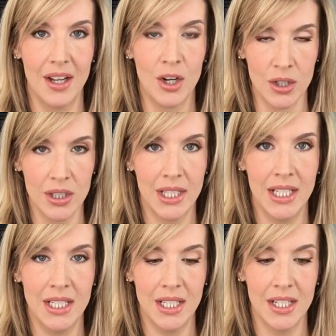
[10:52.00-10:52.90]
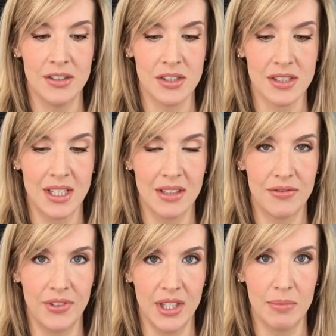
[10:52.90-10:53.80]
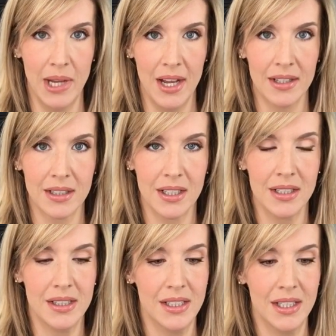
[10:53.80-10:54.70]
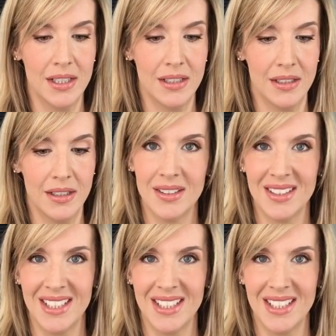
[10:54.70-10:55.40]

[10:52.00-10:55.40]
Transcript: early and just get feedback and then